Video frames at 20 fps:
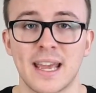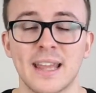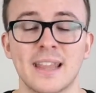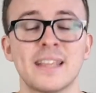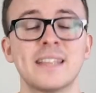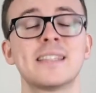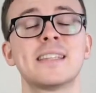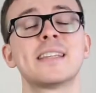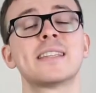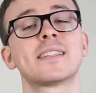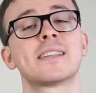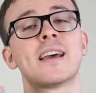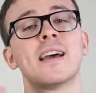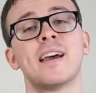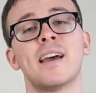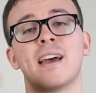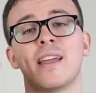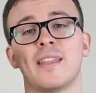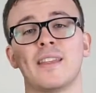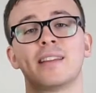This
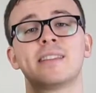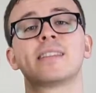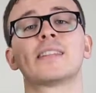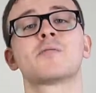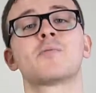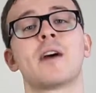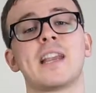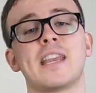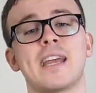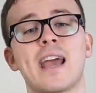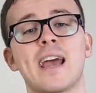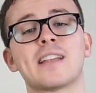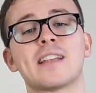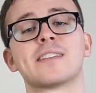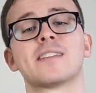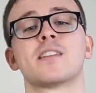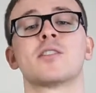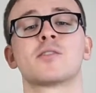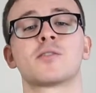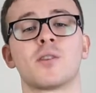is when you get
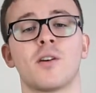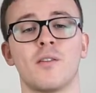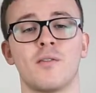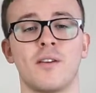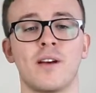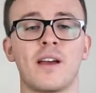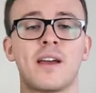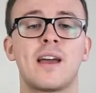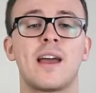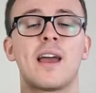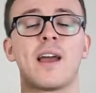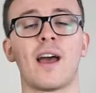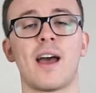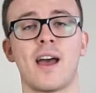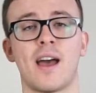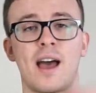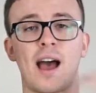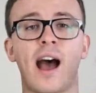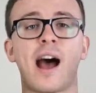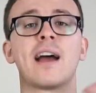to the sort of
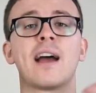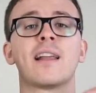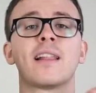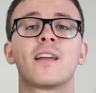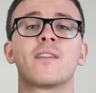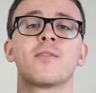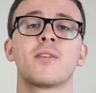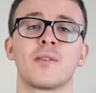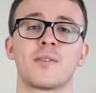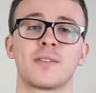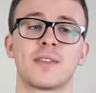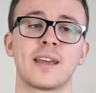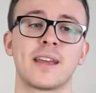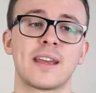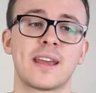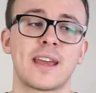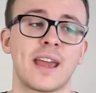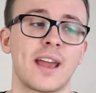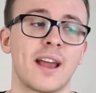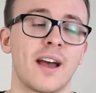high level of
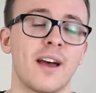thinking,